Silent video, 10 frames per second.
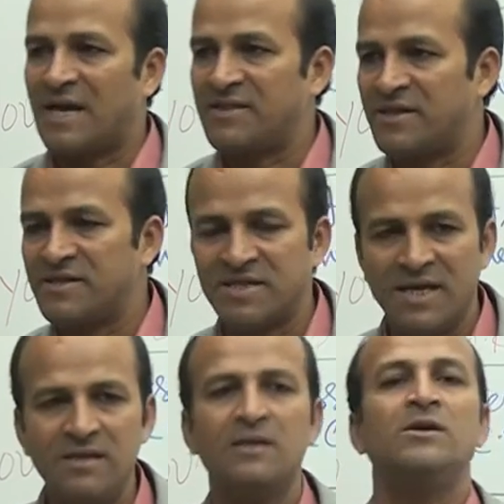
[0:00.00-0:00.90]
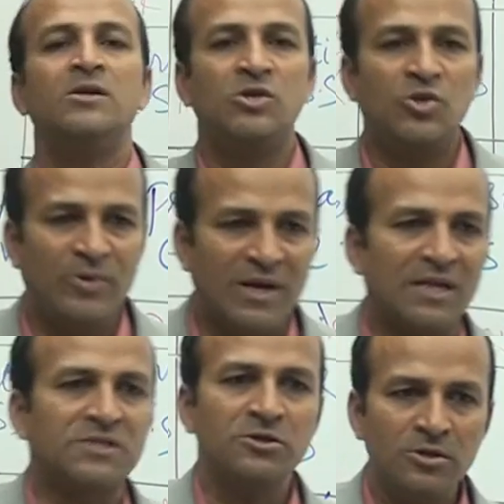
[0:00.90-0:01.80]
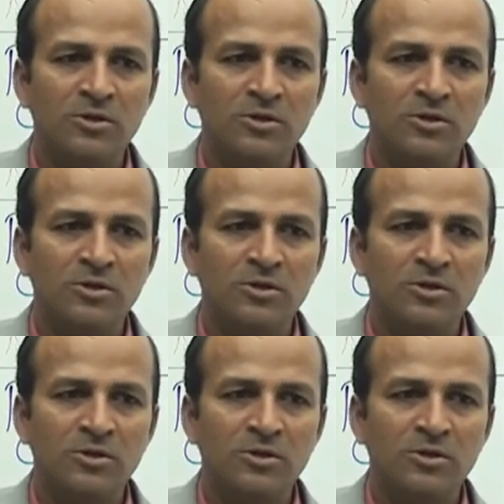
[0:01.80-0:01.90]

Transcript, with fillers: on the other side even also